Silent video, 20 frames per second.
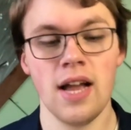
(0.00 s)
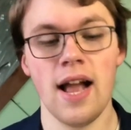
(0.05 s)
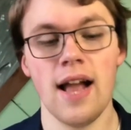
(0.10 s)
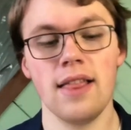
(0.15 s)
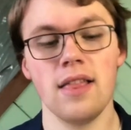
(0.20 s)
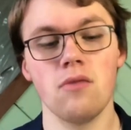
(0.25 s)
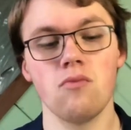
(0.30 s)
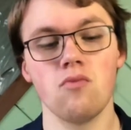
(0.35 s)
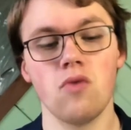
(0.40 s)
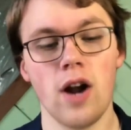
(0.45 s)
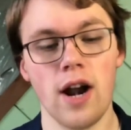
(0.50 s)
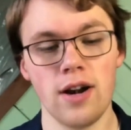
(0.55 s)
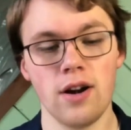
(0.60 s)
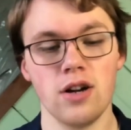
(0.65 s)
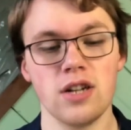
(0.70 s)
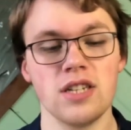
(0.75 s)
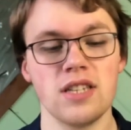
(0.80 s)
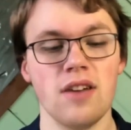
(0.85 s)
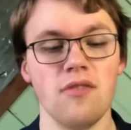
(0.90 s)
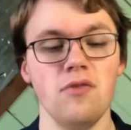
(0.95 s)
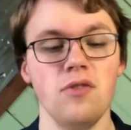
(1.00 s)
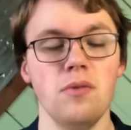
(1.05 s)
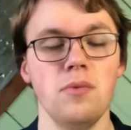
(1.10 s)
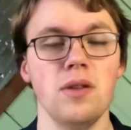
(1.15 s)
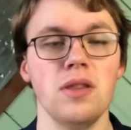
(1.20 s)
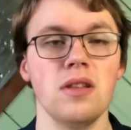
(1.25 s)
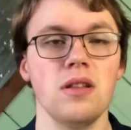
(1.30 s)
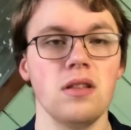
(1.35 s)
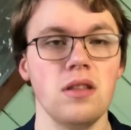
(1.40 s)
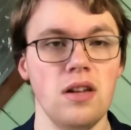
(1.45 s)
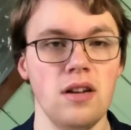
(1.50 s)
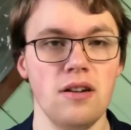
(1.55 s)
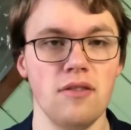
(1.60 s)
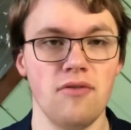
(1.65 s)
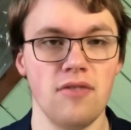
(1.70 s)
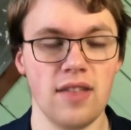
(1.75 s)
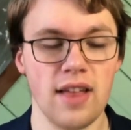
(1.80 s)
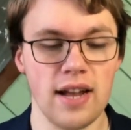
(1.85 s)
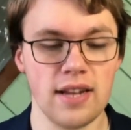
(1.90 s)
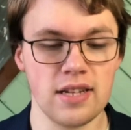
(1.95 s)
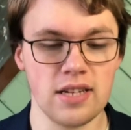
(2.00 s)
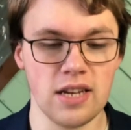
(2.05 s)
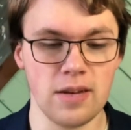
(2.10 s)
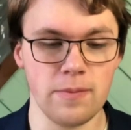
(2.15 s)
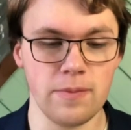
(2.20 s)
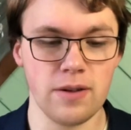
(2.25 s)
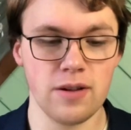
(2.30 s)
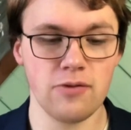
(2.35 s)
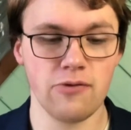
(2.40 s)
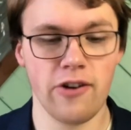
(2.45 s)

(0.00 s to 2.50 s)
And then Reinhardt's definitely been the leader for that team.